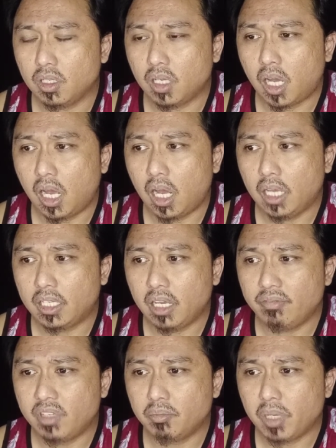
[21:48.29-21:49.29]
I
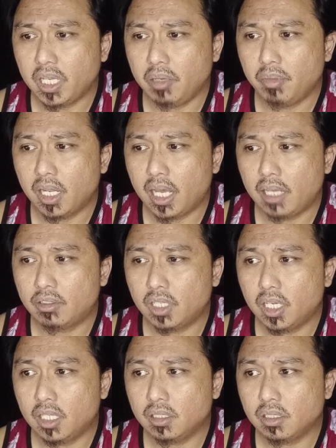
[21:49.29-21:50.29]
gave them my email
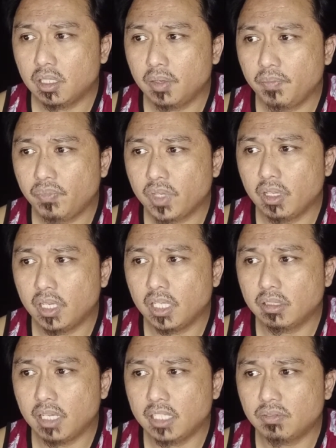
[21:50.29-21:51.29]
address, and
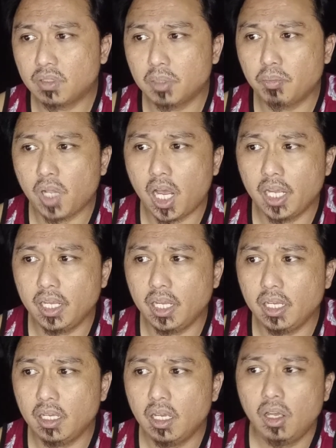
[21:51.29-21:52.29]
then thanks for
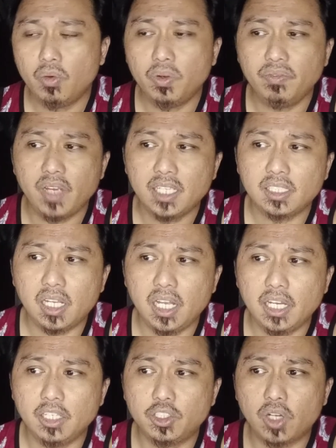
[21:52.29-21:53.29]
replying. We've
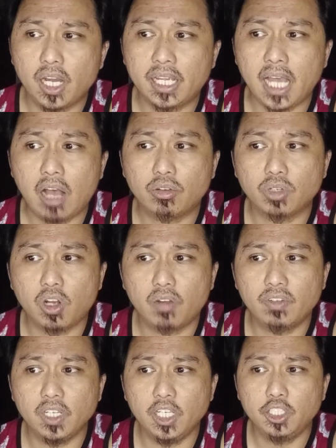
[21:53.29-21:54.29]
escalated your account
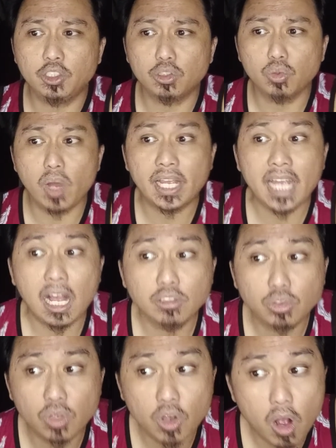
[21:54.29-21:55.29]
recovery issue to
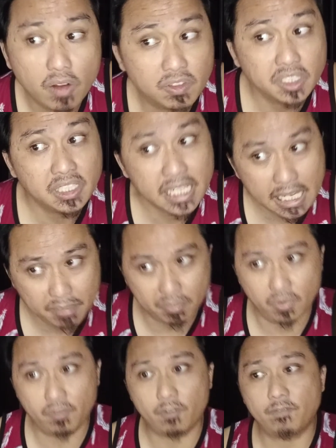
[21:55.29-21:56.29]
accounts recovery
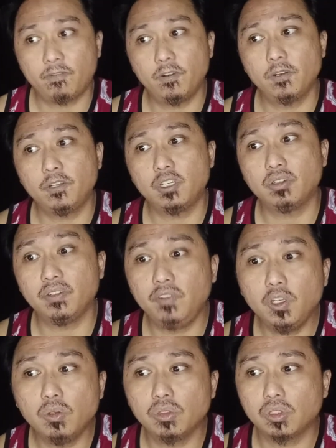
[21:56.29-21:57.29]
team for further
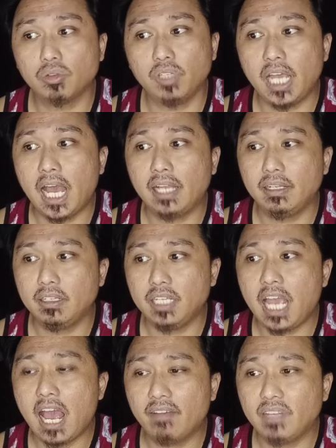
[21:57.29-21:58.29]
review. So they
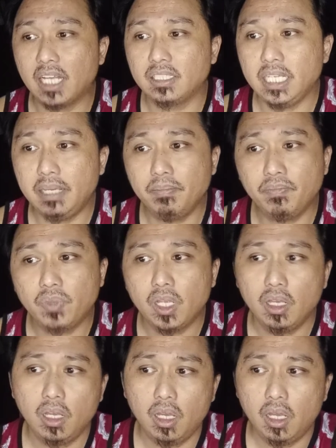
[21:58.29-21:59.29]
have that team,
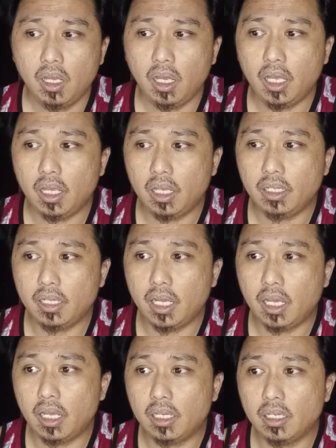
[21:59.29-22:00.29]
and
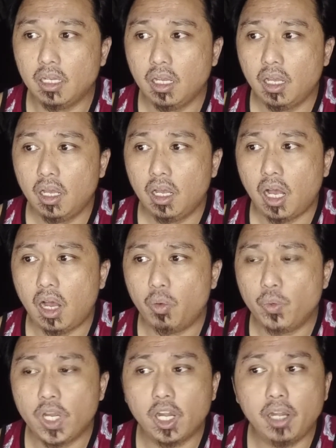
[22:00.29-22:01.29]
then
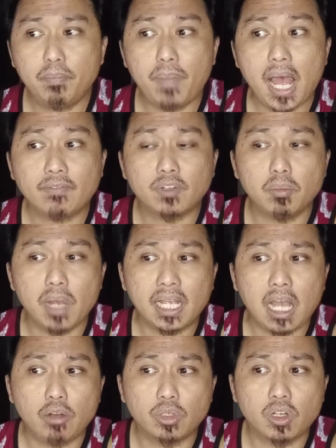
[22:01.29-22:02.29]
we heard back from
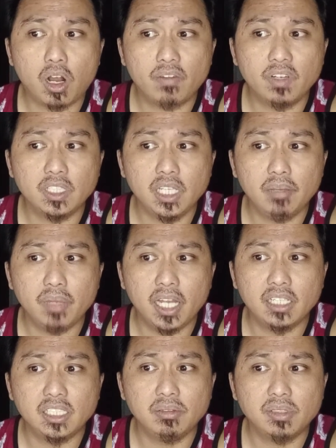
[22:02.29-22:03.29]
account recovery team,
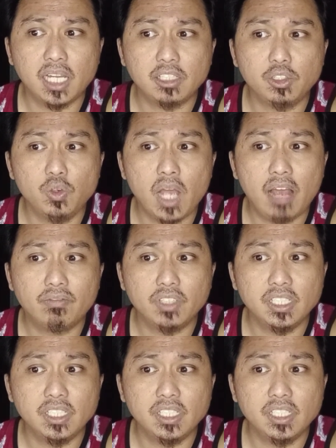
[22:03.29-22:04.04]
and it seems that you have